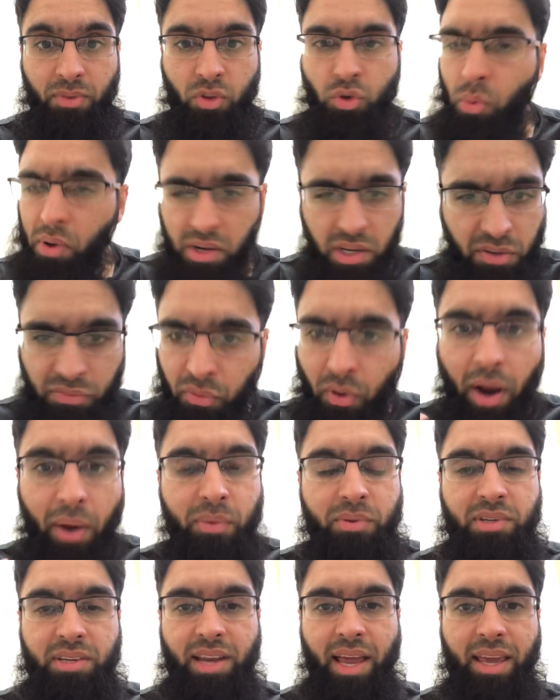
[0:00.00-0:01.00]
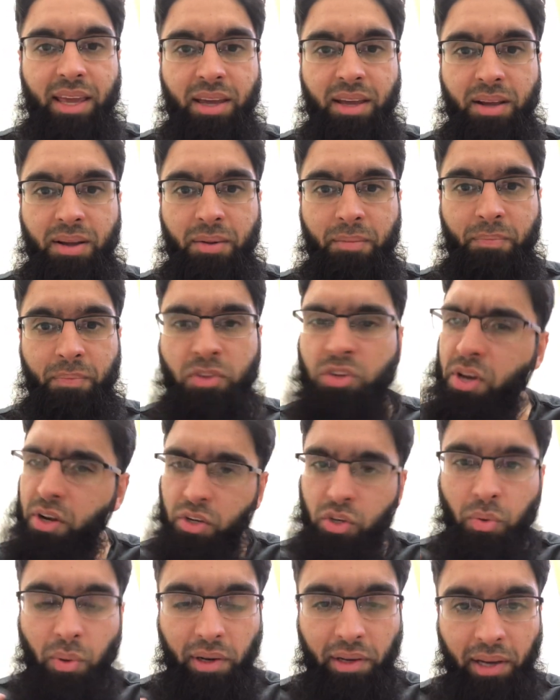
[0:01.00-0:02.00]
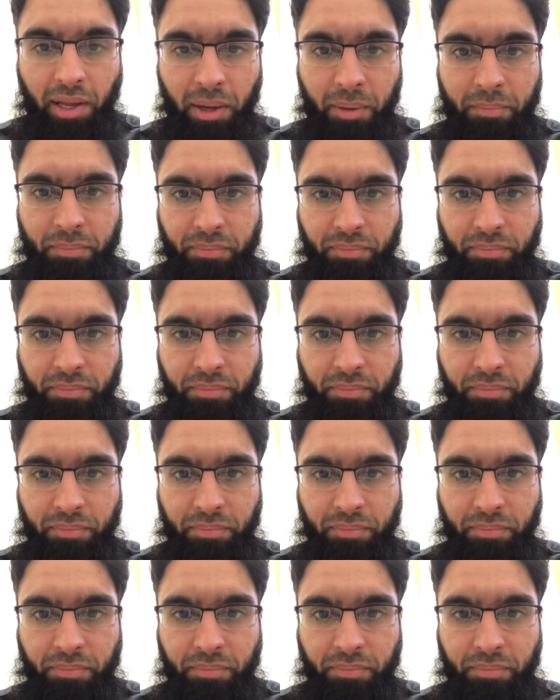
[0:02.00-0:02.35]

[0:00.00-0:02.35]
24 hours a day, turn to Allah.